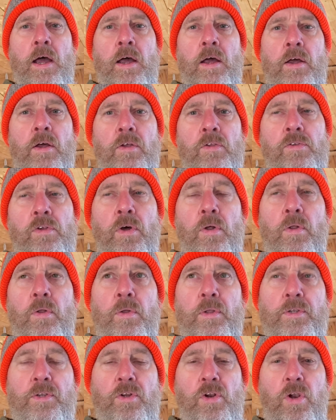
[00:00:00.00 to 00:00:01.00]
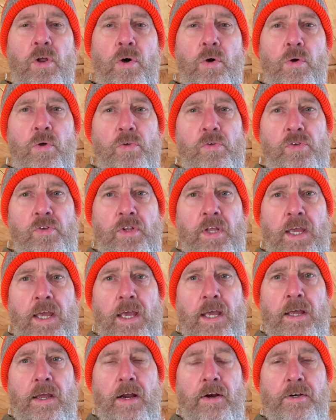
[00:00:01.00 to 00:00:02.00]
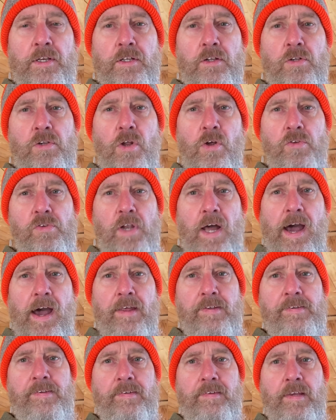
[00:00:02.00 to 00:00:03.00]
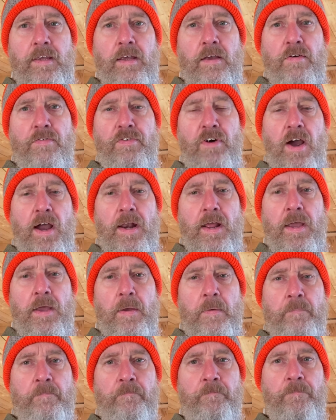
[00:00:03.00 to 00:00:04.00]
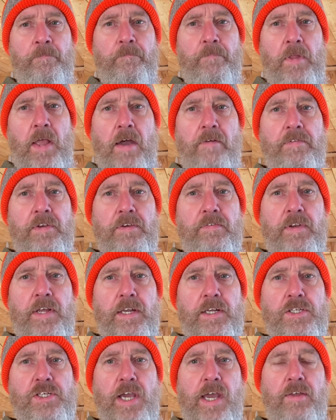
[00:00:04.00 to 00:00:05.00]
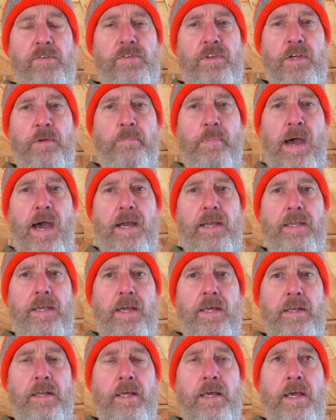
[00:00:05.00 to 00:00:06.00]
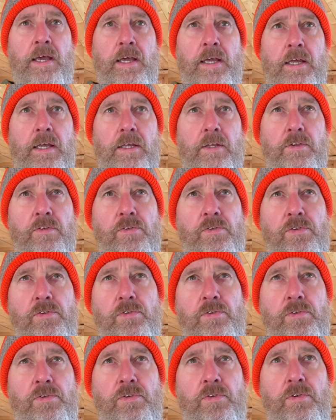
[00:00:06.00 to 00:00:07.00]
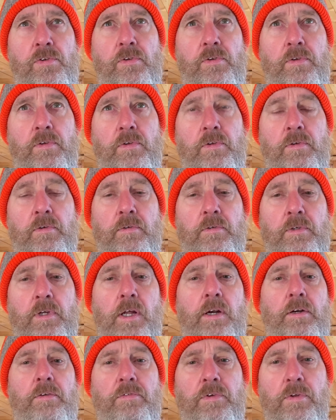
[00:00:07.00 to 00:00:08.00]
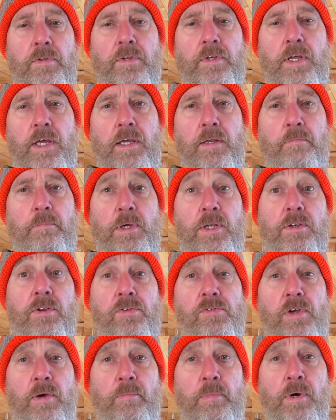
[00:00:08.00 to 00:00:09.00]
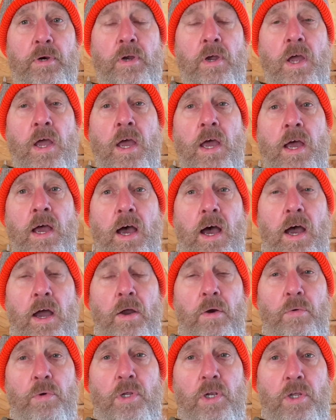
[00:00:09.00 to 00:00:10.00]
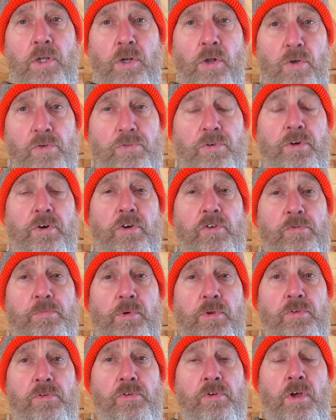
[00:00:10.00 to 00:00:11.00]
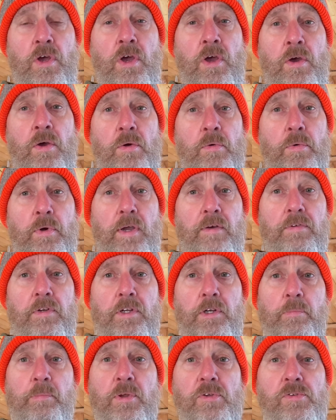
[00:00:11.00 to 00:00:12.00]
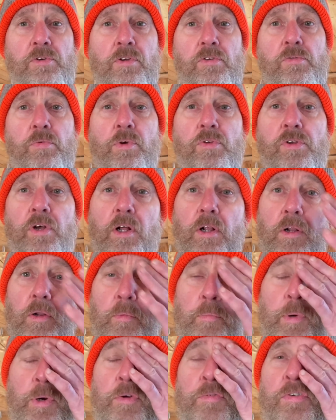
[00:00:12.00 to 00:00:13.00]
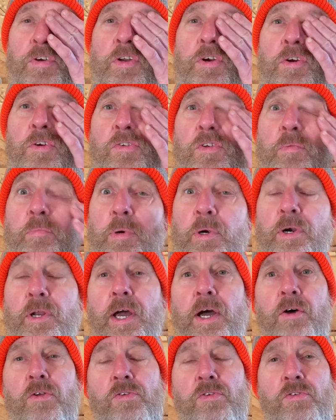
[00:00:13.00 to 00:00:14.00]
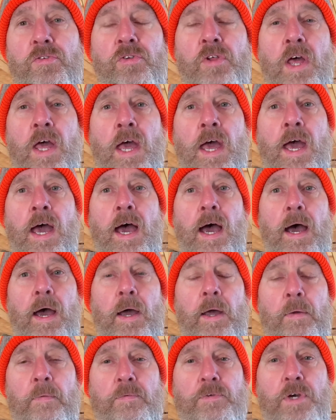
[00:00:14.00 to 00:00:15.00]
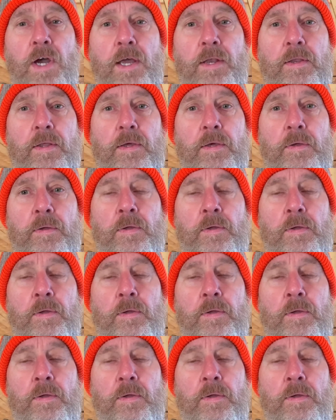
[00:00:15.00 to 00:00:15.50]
So it closed, our deal closed last Friday. I haven't even had a chance to get back yet. It's, I don't even know the date, mid-December, really close to Christmas. We have a little business. We sell bird feeders and bird houses. Trying to